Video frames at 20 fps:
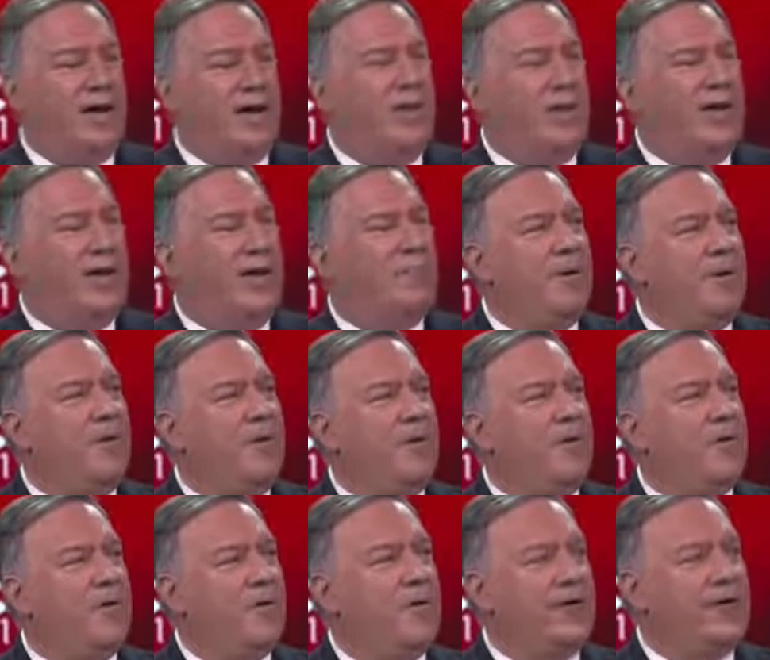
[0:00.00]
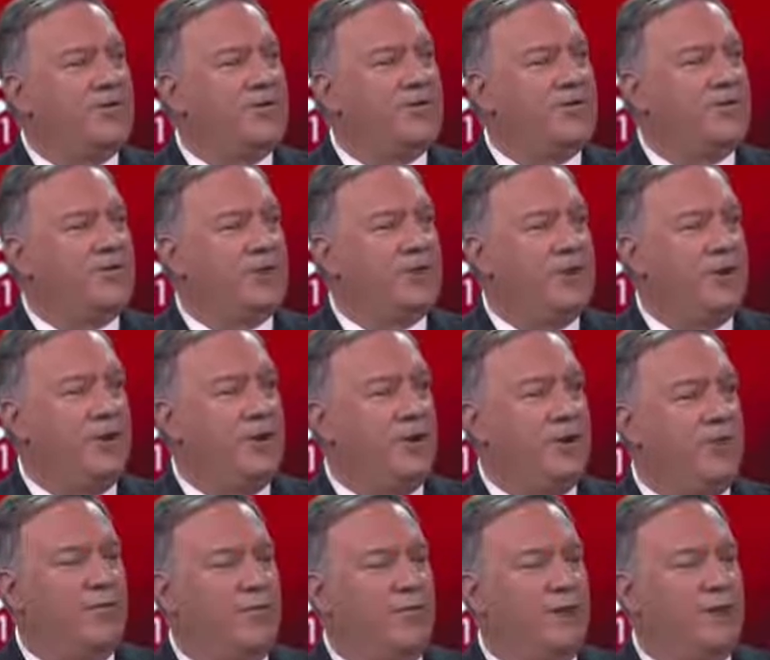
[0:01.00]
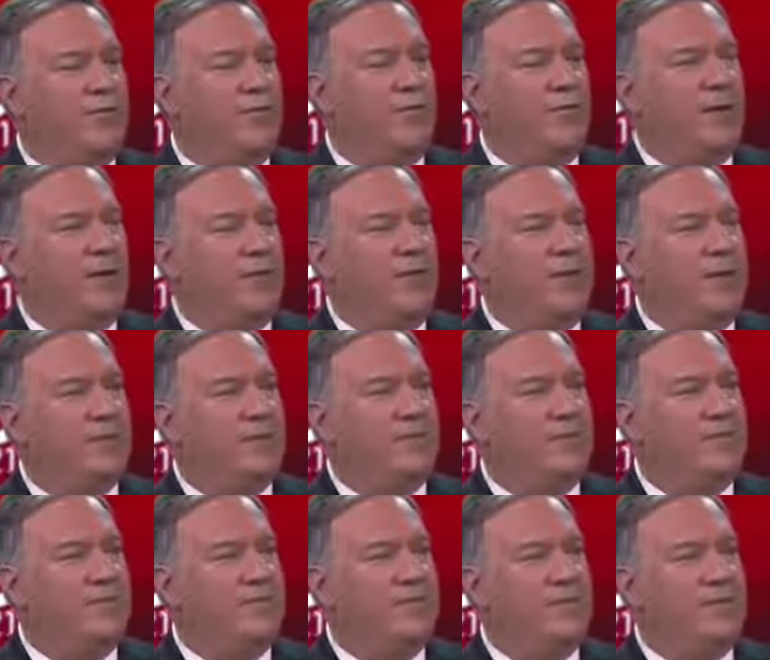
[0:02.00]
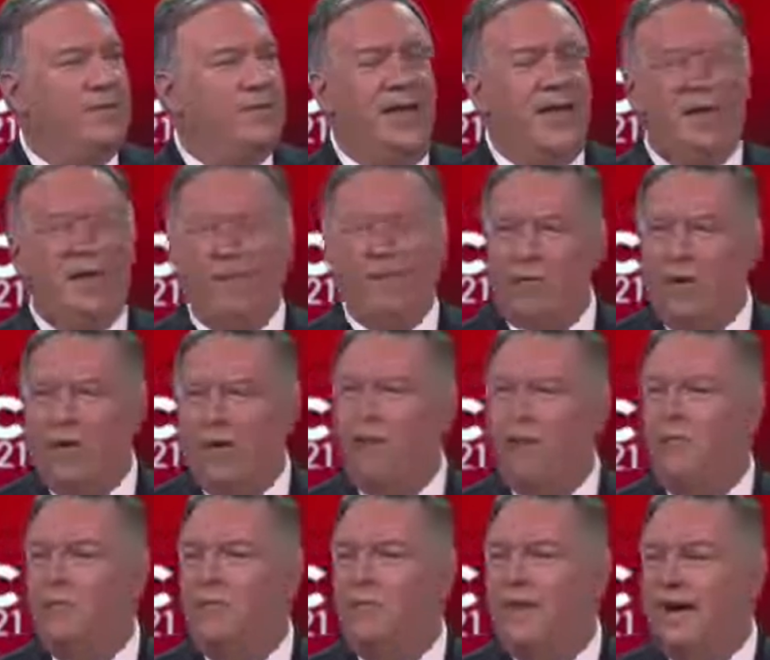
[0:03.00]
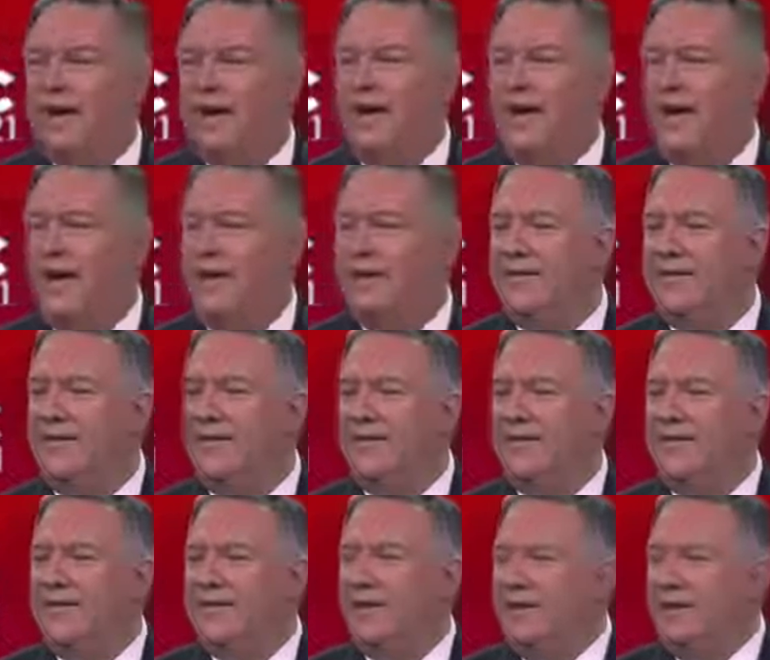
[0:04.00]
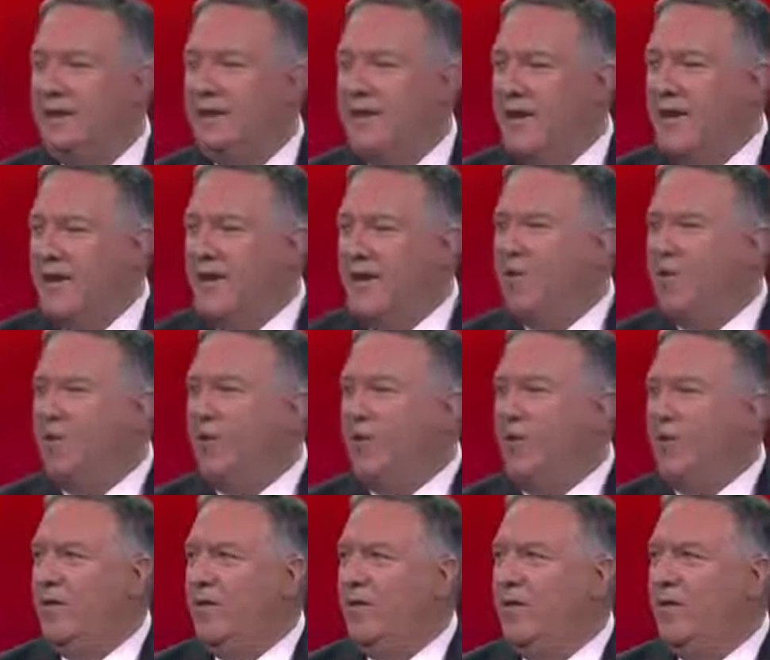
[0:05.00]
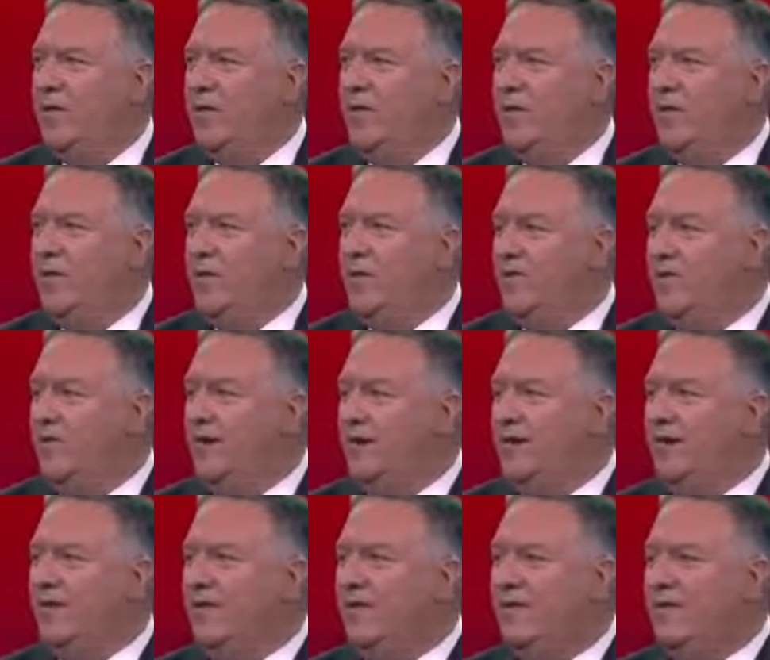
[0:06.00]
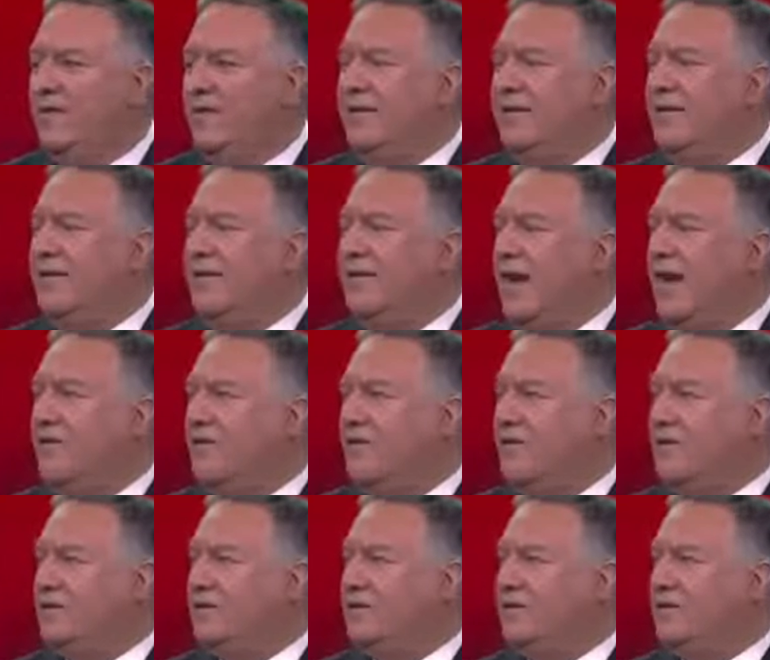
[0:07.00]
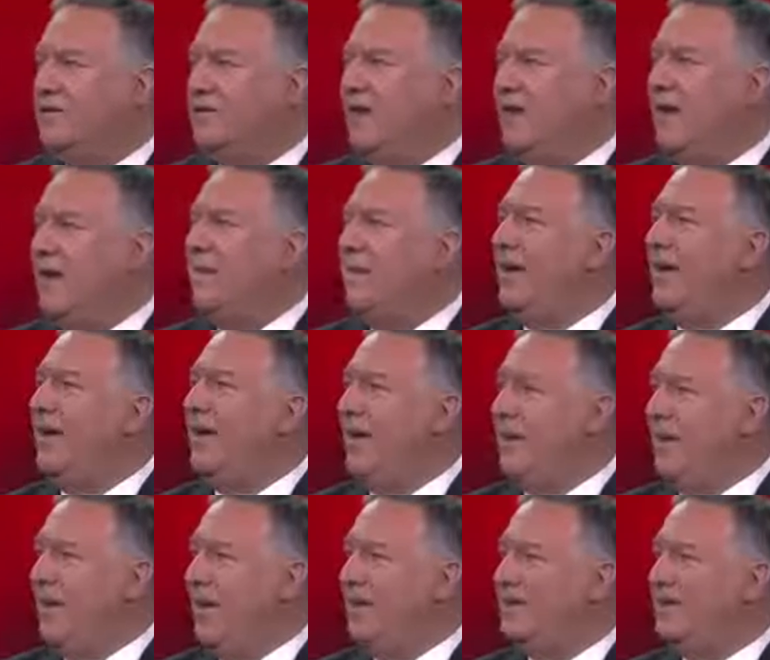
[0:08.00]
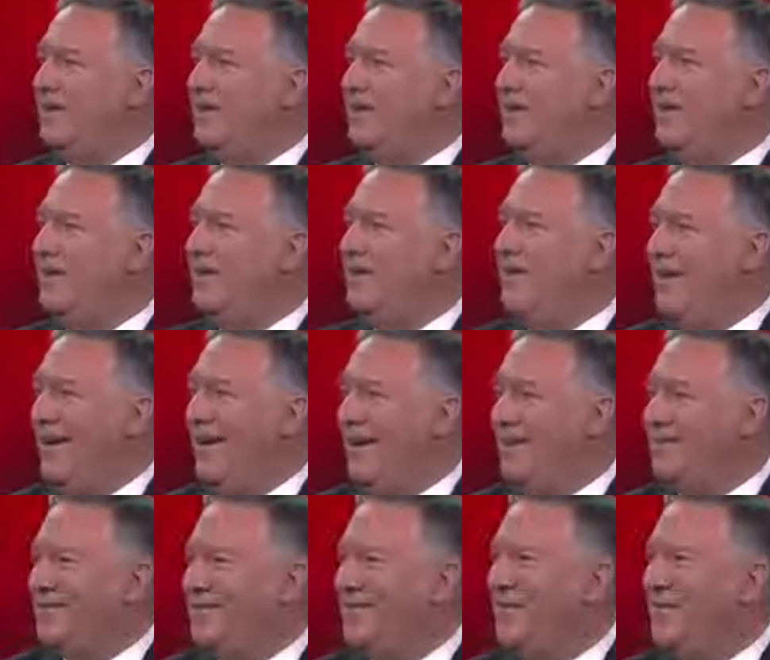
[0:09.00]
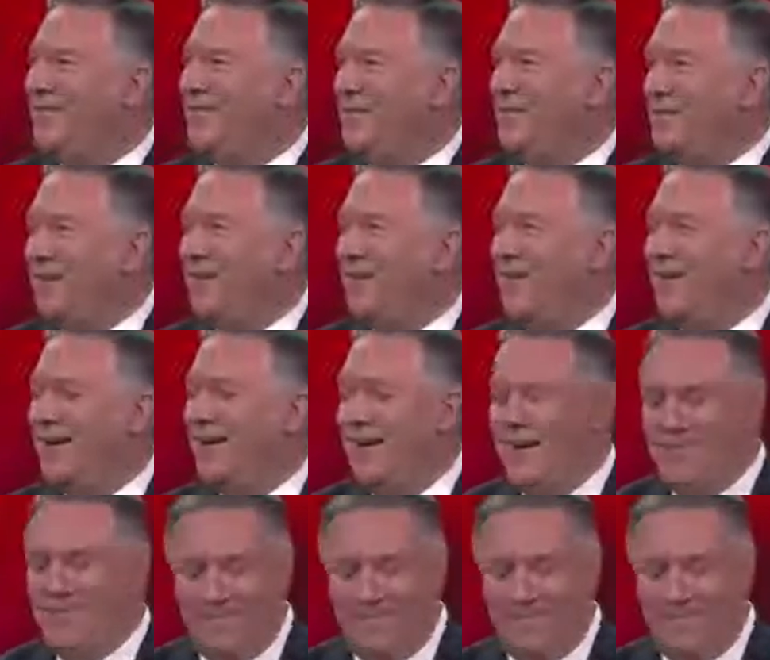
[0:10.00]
and we keep up our quest to secure our freedom for our own people and for all of mankind. I'll be with you in the fight. God bless you, and may God bless the United States of America.